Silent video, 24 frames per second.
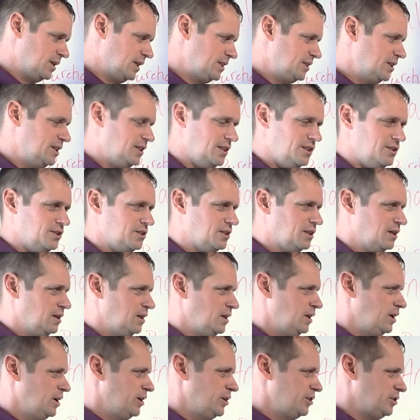This is
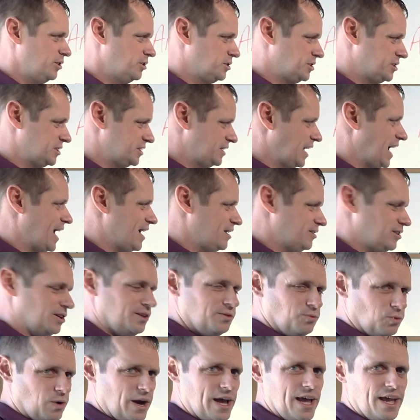your
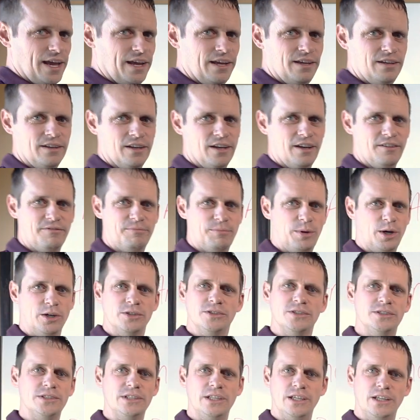standard way of
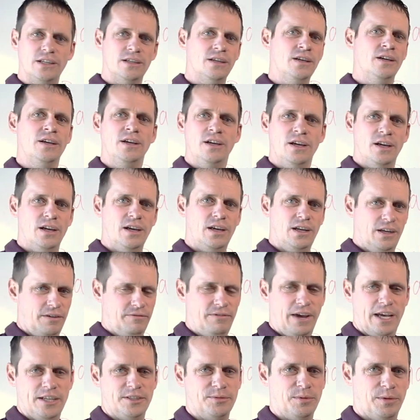purchasing an
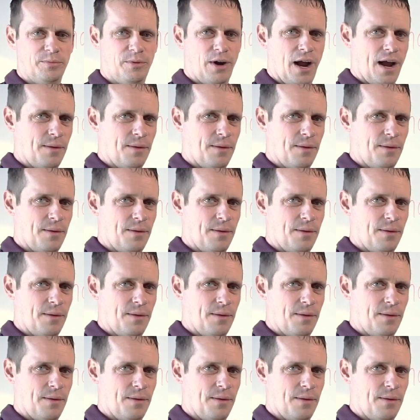investment